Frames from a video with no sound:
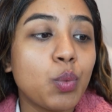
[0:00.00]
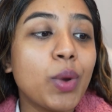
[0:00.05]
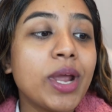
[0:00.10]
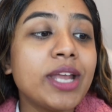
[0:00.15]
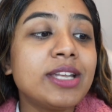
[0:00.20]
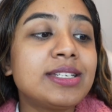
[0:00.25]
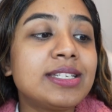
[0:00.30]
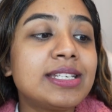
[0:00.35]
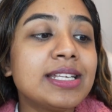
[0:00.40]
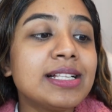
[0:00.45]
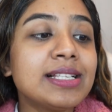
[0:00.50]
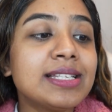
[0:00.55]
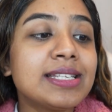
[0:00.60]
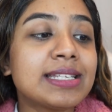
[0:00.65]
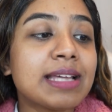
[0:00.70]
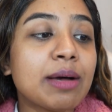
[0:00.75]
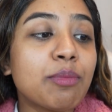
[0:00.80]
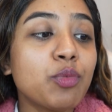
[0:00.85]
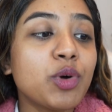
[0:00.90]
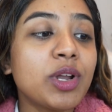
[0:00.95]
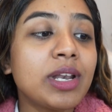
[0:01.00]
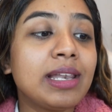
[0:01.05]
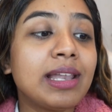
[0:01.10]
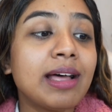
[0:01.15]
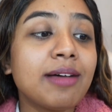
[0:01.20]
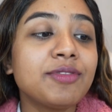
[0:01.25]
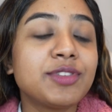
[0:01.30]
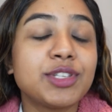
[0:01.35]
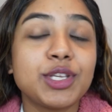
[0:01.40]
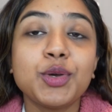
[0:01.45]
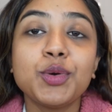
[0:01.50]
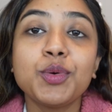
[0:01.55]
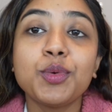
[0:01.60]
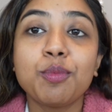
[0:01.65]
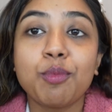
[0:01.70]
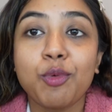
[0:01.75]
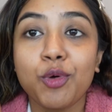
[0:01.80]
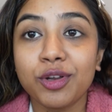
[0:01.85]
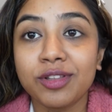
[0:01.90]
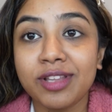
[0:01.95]
Wait till someone loves you
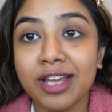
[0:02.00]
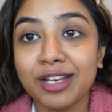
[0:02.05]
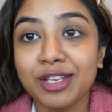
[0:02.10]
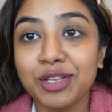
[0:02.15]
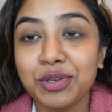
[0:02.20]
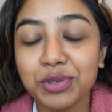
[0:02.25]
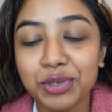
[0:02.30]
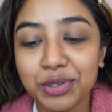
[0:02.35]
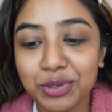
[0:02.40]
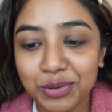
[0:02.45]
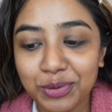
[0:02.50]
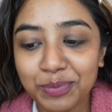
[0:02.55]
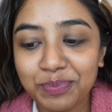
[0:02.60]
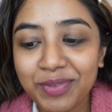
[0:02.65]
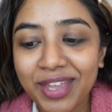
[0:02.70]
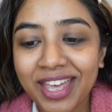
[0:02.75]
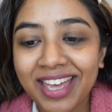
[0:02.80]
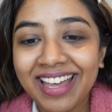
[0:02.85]
more than you do.